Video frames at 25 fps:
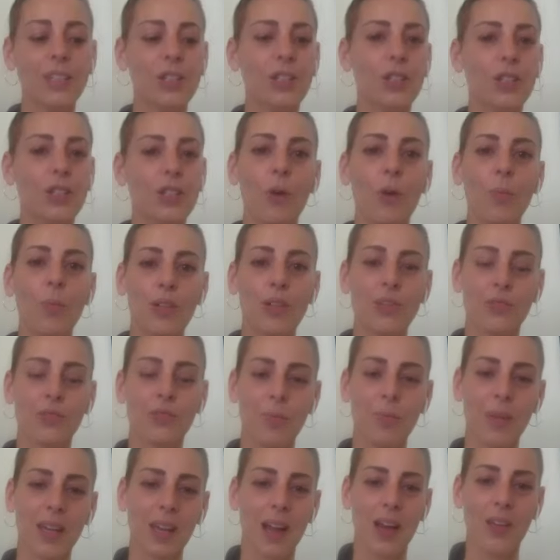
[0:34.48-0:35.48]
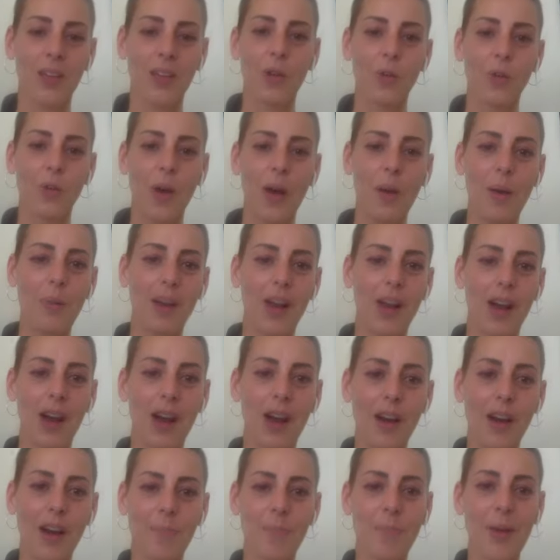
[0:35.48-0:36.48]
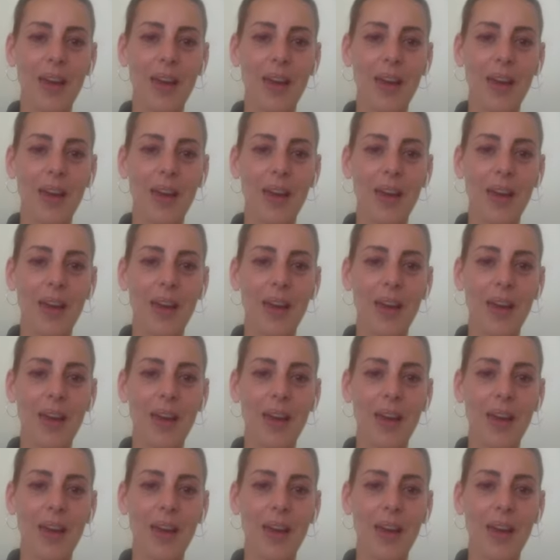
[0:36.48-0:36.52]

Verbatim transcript: so much for being on the webinar,